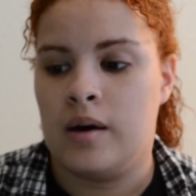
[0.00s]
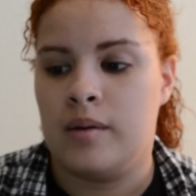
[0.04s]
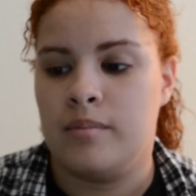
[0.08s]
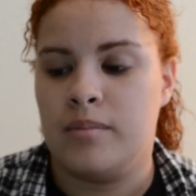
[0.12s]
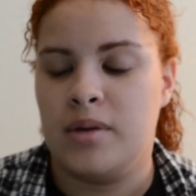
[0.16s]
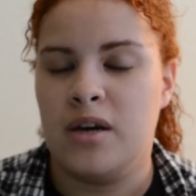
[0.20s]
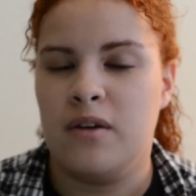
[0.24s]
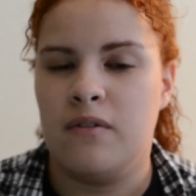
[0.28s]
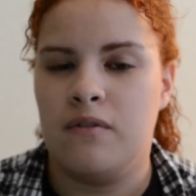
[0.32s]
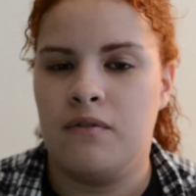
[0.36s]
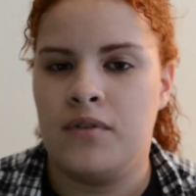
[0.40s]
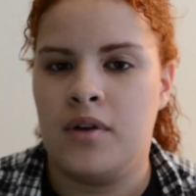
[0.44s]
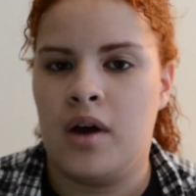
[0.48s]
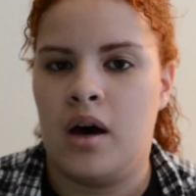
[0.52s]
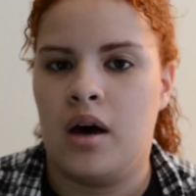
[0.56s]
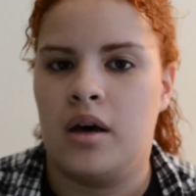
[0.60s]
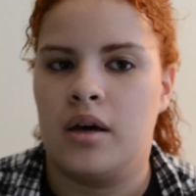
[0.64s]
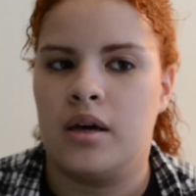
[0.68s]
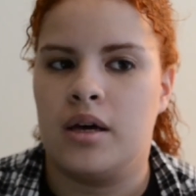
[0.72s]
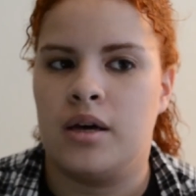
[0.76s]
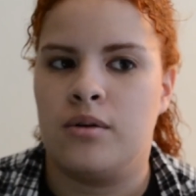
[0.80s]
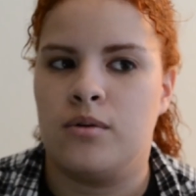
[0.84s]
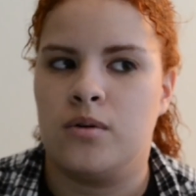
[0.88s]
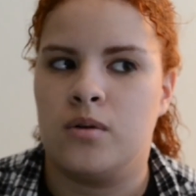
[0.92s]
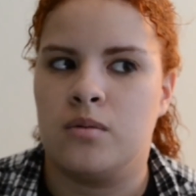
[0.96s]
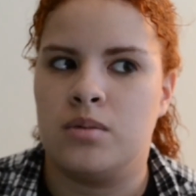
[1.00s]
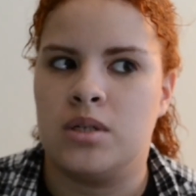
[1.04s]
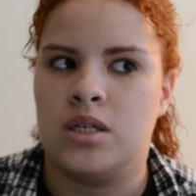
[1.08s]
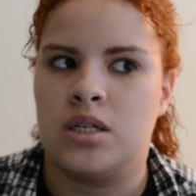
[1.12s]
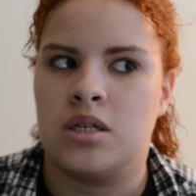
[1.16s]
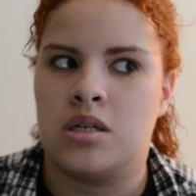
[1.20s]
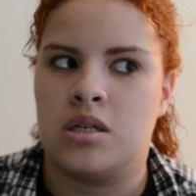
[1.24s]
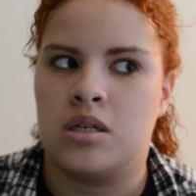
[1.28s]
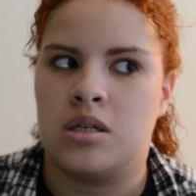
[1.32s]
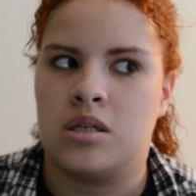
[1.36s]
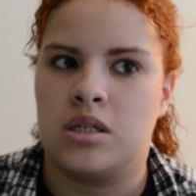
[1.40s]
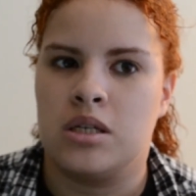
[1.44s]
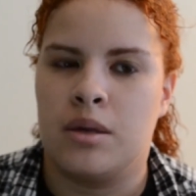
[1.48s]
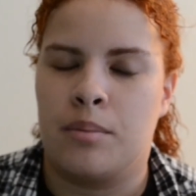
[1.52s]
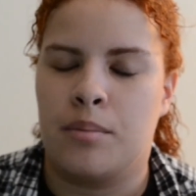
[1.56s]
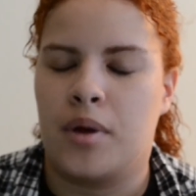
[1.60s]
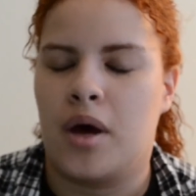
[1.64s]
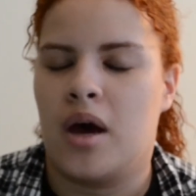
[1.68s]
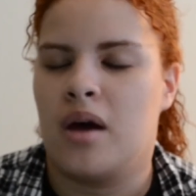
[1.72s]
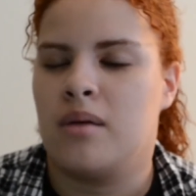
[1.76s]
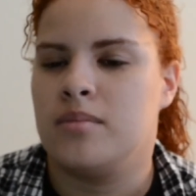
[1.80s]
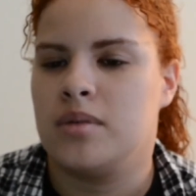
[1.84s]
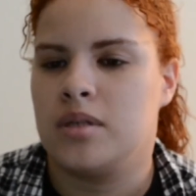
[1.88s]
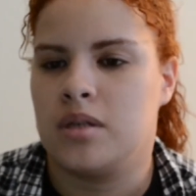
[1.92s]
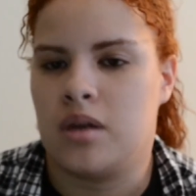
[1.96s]
If not, it will be
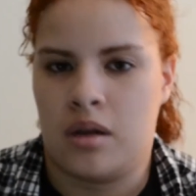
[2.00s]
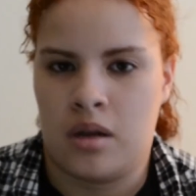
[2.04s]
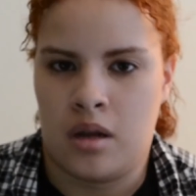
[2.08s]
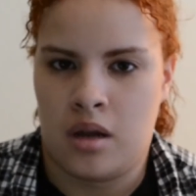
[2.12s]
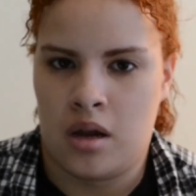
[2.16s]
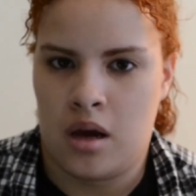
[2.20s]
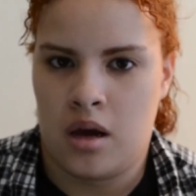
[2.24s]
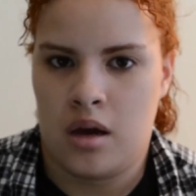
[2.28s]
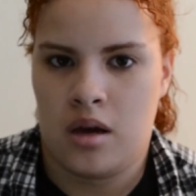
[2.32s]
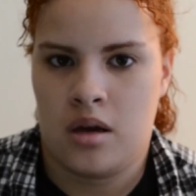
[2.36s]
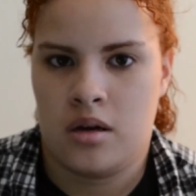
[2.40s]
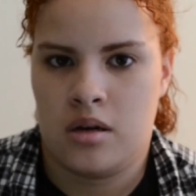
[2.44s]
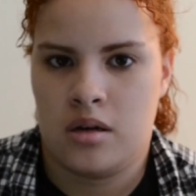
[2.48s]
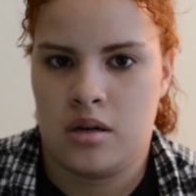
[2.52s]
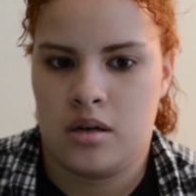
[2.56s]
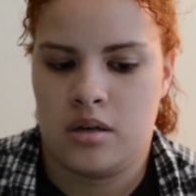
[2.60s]
sometime Sunday.